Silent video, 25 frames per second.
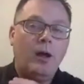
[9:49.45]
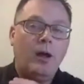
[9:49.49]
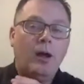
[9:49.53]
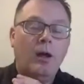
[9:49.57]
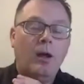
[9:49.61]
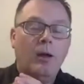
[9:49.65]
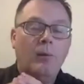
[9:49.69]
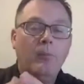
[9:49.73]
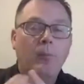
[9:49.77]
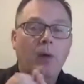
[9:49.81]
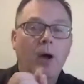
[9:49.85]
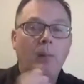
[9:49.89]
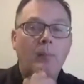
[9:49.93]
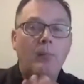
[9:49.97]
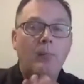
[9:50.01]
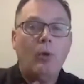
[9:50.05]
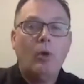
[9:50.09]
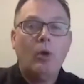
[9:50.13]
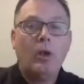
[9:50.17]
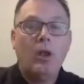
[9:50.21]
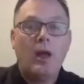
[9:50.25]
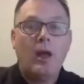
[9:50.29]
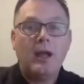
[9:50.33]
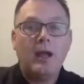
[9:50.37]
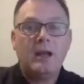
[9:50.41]
are more
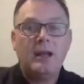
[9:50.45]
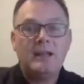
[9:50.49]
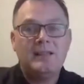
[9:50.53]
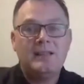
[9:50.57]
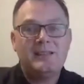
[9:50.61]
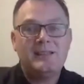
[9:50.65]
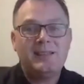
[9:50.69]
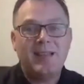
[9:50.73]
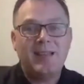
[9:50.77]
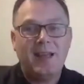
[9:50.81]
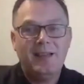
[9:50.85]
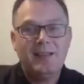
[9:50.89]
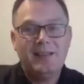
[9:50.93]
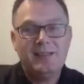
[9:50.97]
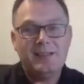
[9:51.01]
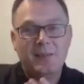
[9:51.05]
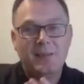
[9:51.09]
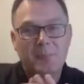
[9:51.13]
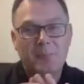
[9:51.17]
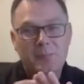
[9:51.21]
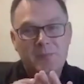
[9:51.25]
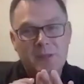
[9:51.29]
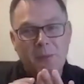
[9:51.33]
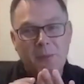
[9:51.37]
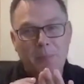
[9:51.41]
likely
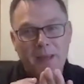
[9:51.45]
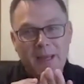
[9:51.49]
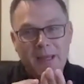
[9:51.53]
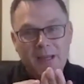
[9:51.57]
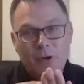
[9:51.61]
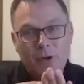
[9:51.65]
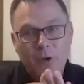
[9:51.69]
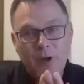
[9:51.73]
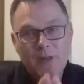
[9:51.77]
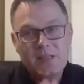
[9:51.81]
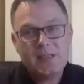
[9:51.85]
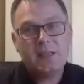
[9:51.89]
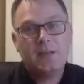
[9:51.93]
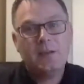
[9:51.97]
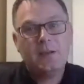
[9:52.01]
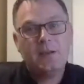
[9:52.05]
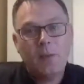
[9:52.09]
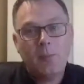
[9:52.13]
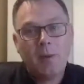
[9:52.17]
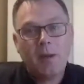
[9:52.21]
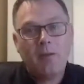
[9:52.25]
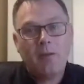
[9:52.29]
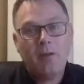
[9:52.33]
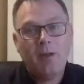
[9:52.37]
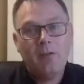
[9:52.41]
to be critical
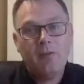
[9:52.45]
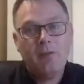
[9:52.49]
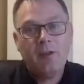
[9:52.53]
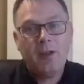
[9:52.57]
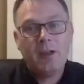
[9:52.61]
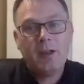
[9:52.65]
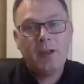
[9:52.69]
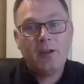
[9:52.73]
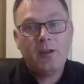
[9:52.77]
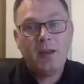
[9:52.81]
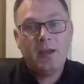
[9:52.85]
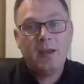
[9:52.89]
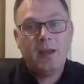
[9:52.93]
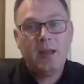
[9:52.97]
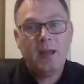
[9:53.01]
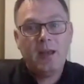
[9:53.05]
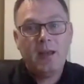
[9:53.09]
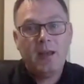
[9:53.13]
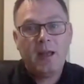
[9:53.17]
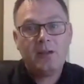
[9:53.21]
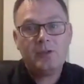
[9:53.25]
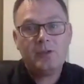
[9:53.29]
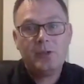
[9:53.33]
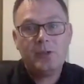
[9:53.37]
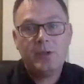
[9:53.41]
about their vehicle in
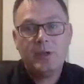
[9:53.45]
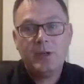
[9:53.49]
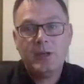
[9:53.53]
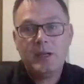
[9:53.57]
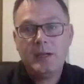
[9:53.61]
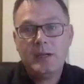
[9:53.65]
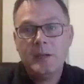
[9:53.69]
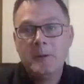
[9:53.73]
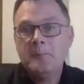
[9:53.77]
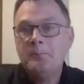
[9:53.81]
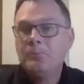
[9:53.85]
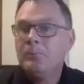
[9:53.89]
that journey.